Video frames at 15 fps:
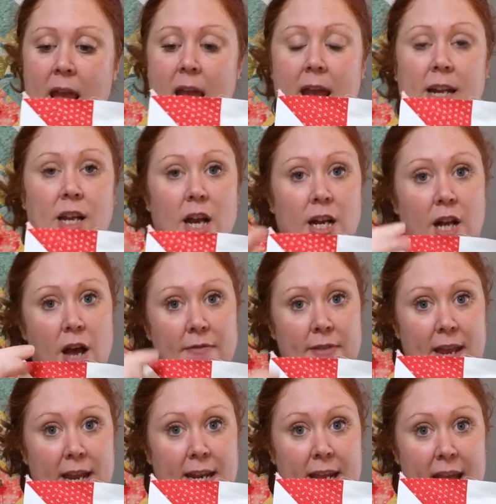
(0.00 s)
and cut off
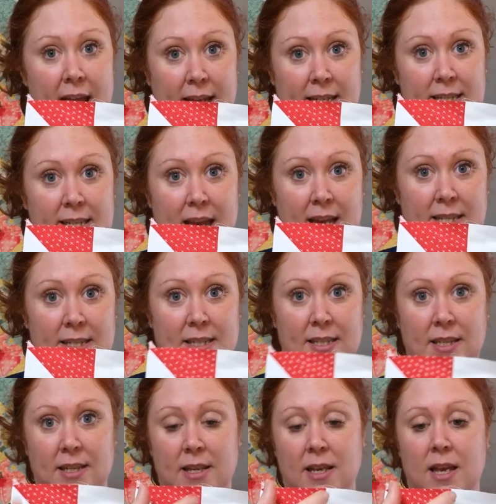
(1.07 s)
any
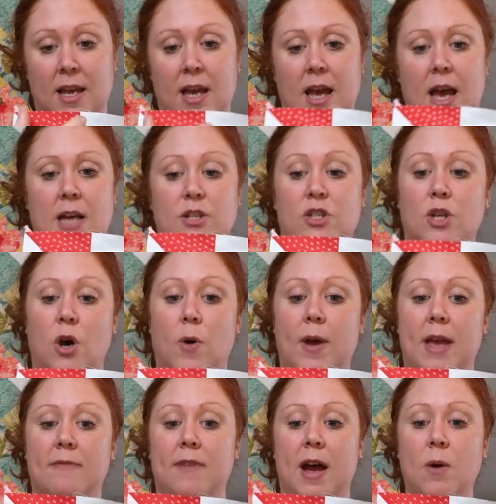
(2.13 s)
excess. So
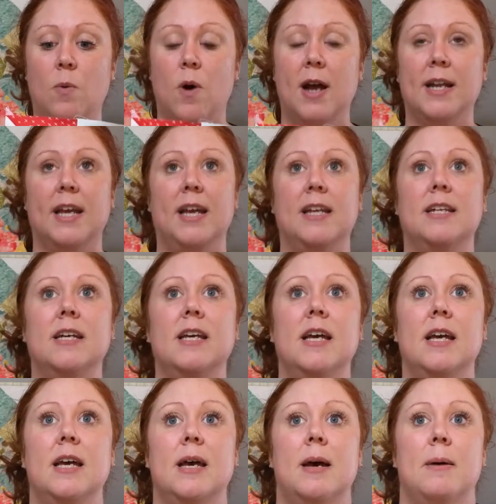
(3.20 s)
if I wanted
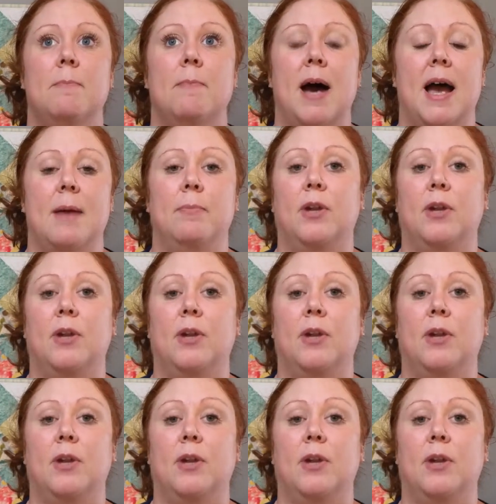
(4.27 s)
my